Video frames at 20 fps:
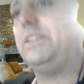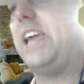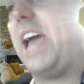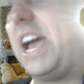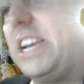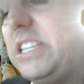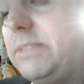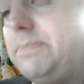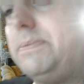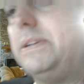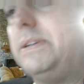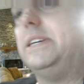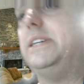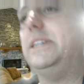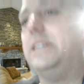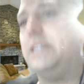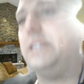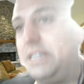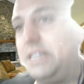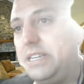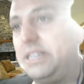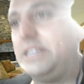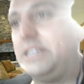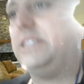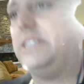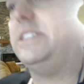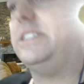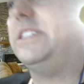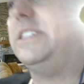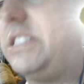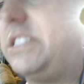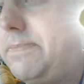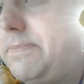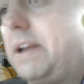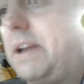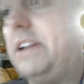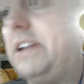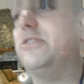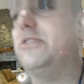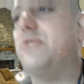Yeah, I spit this is
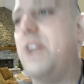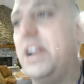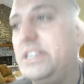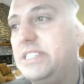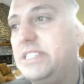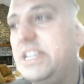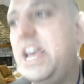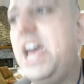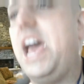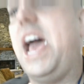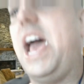Spanish Rice,